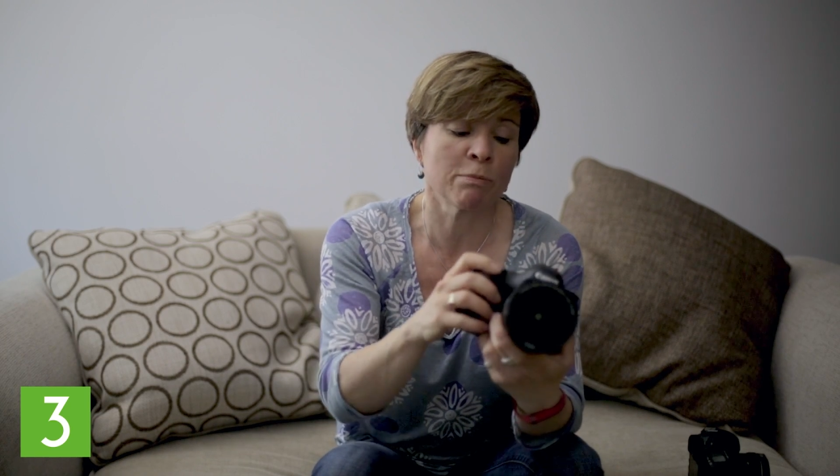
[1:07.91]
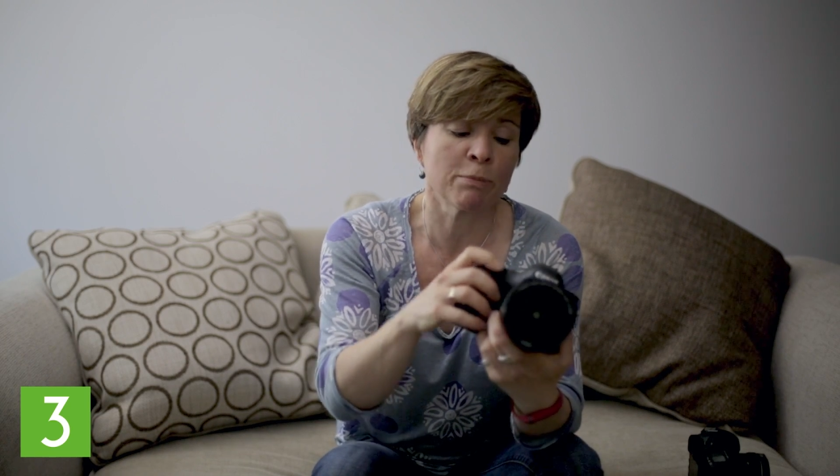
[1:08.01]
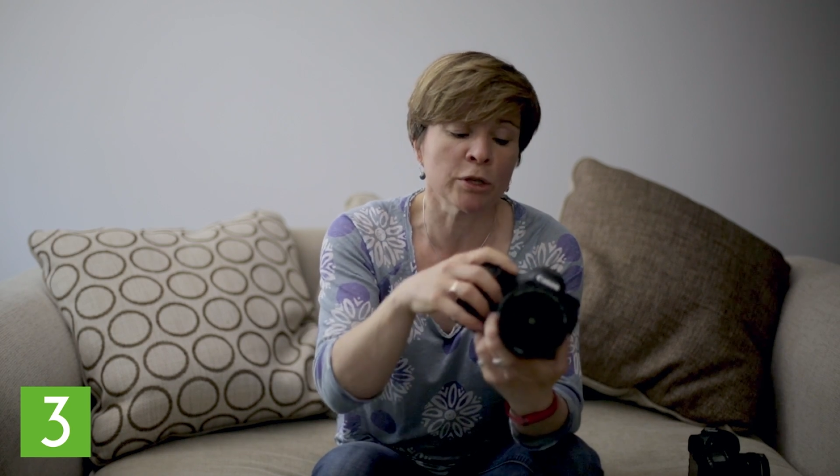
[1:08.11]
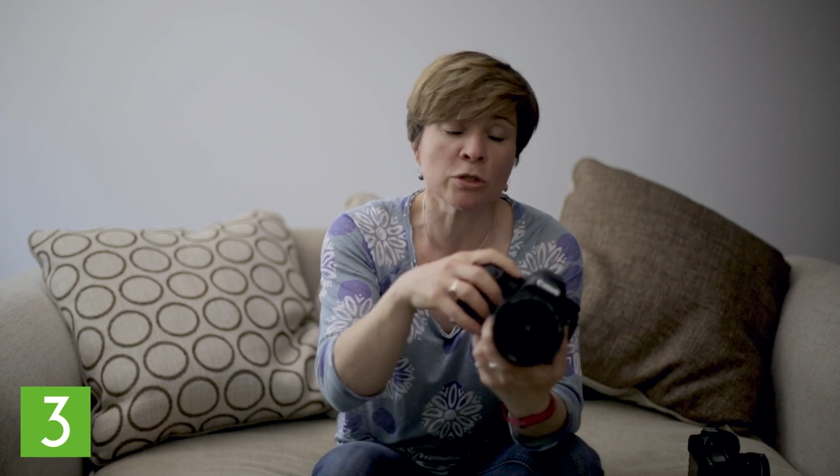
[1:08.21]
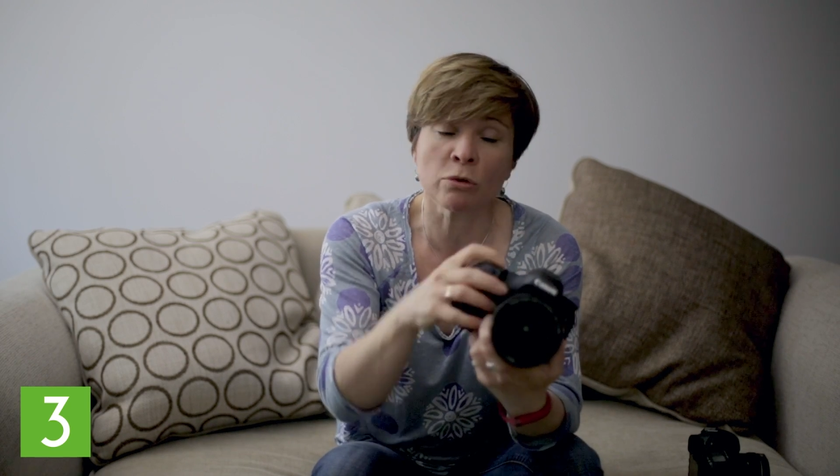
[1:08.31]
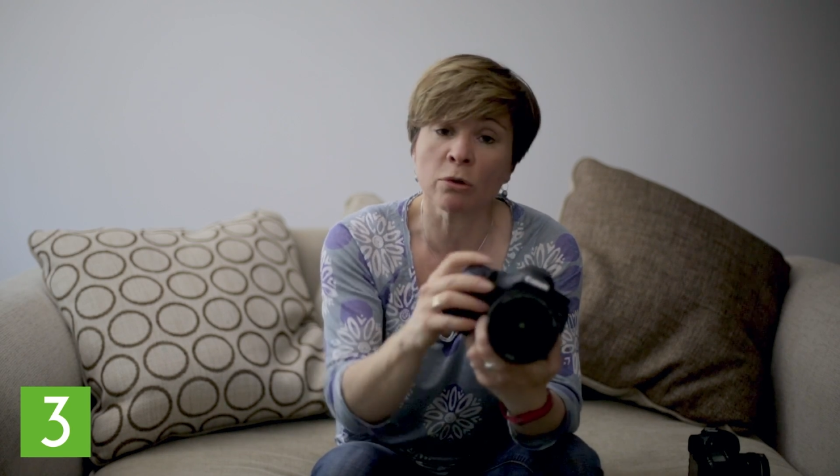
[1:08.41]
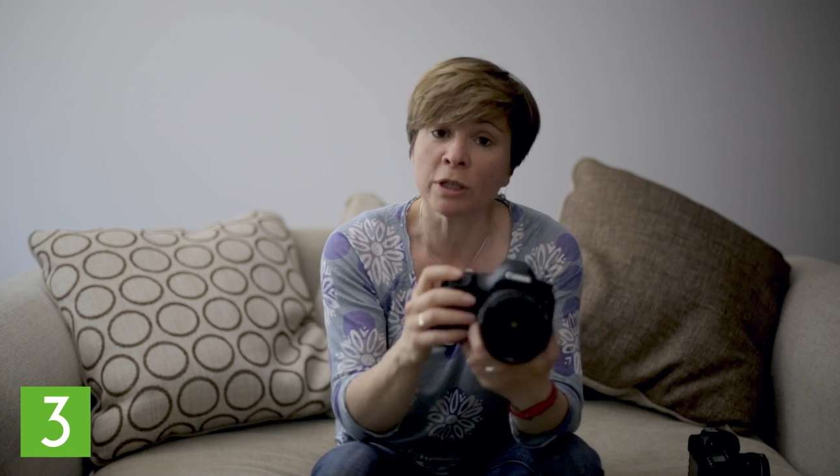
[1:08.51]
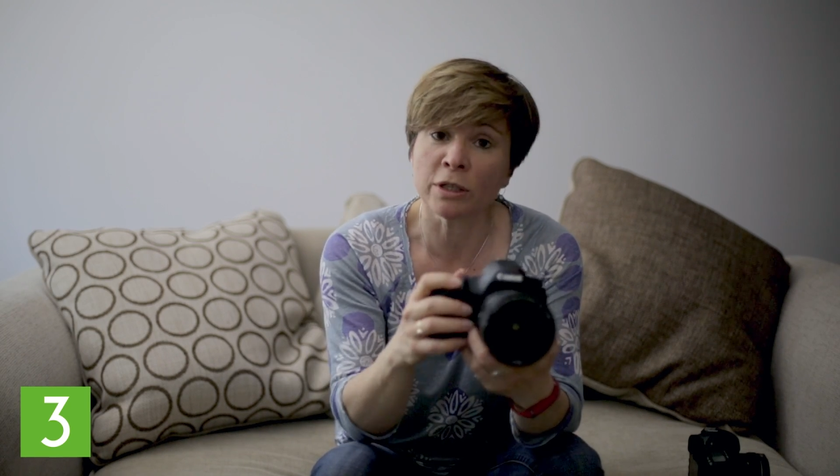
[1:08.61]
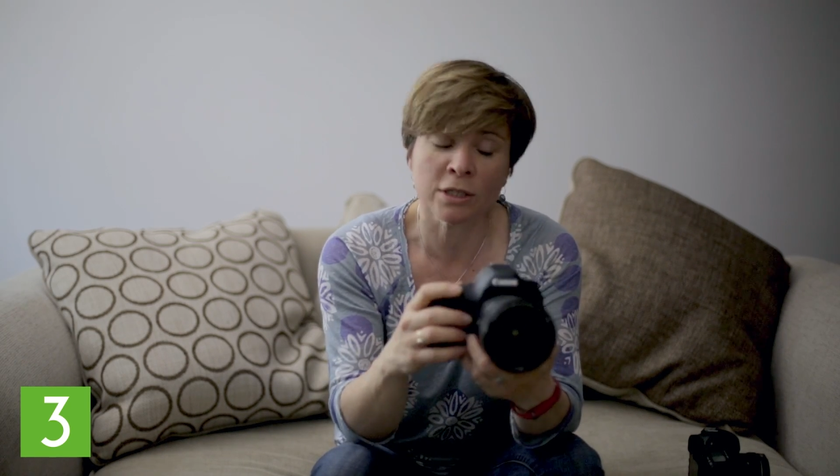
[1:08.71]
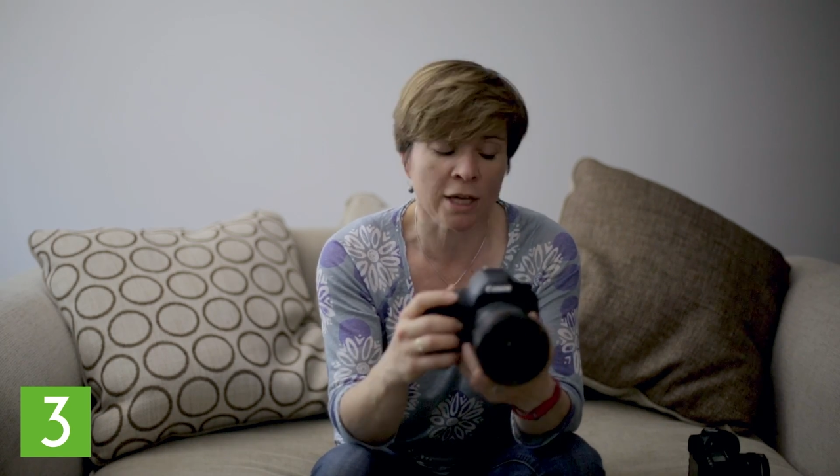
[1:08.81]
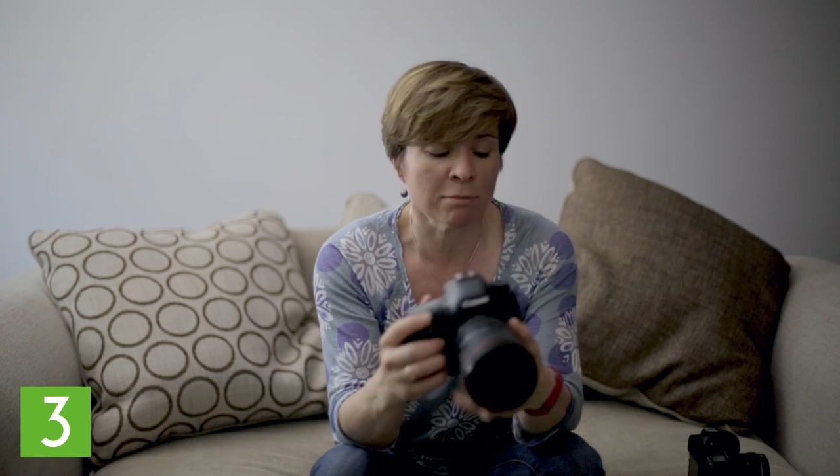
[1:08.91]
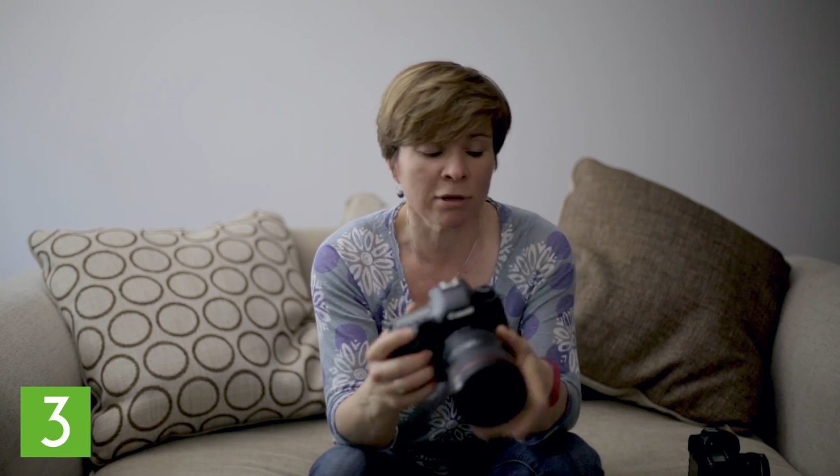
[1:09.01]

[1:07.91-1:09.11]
the buttons are all in the same